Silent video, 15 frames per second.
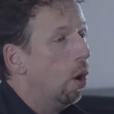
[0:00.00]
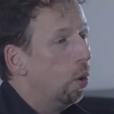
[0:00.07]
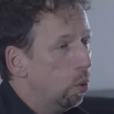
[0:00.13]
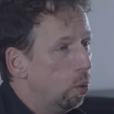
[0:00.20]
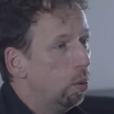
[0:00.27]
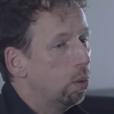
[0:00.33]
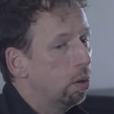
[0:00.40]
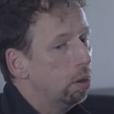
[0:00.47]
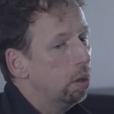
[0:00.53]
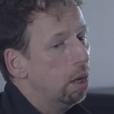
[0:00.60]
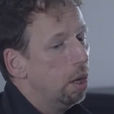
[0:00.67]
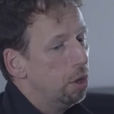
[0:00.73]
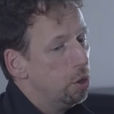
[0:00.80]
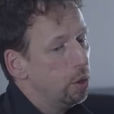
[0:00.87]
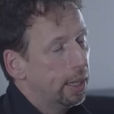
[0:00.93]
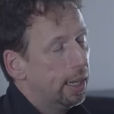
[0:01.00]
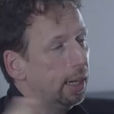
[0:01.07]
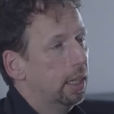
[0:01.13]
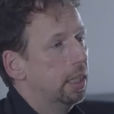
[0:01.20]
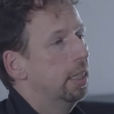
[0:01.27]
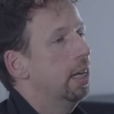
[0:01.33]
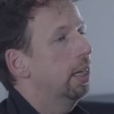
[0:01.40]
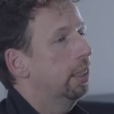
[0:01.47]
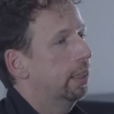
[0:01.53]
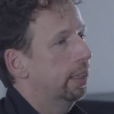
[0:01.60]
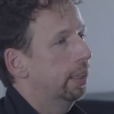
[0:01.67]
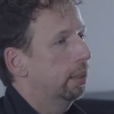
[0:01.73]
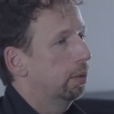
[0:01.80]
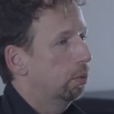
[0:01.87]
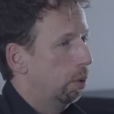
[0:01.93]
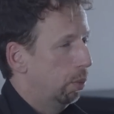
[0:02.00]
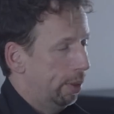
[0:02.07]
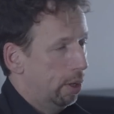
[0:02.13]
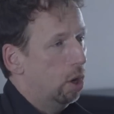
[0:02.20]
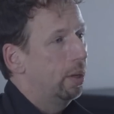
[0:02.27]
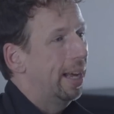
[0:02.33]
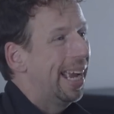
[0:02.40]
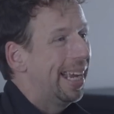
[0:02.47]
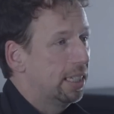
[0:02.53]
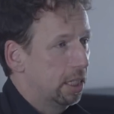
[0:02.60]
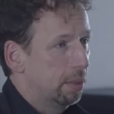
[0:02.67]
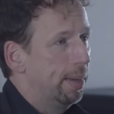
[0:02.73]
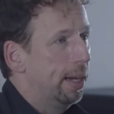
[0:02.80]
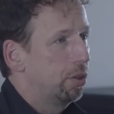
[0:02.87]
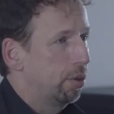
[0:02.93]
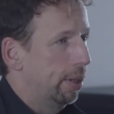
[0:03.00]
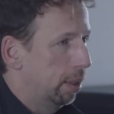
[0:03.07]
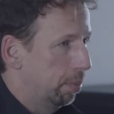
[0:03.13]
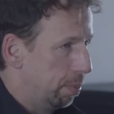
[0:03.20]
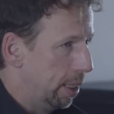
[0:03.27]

Or you can conduct it what we call asymmetric,